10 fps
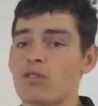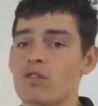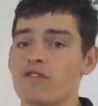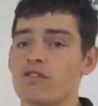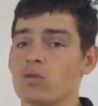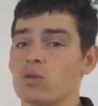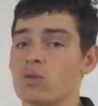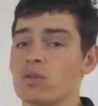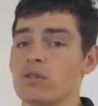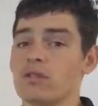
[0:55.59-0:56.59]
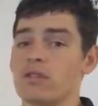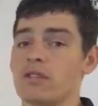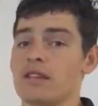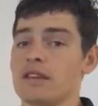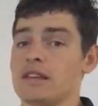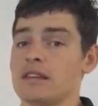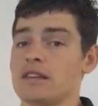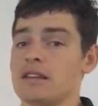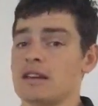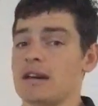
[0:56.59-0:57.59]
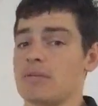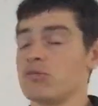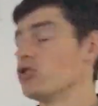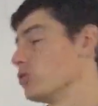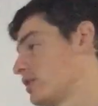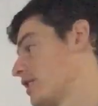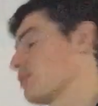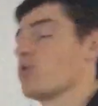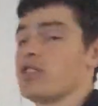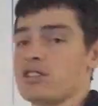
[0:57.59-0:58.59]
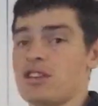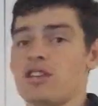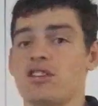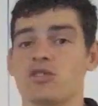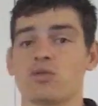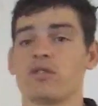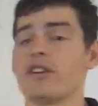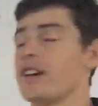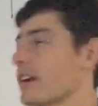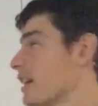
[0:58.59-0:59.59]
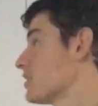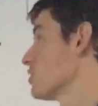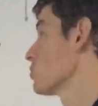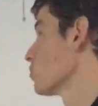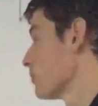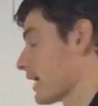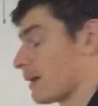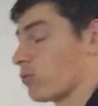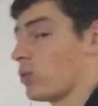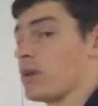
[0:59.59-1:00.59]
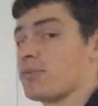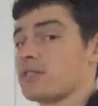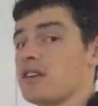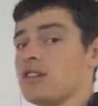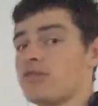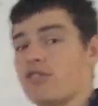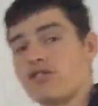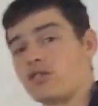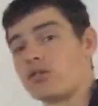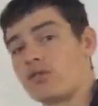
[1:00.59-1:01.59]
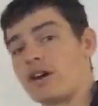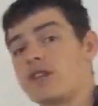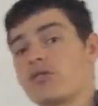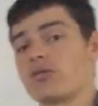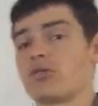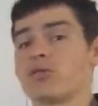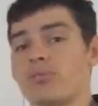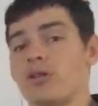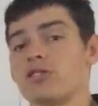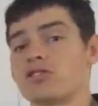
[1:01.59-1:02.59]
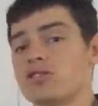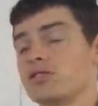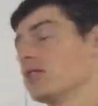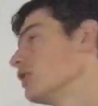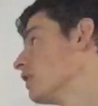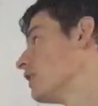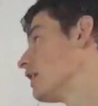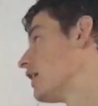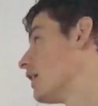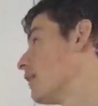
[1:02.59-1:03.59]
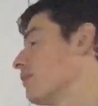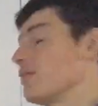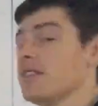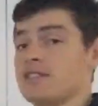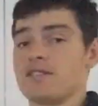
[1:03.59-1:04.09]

for the new assessment when you sit in Year 12. Okay, so this will make up 20% of your final grade, your approach to this in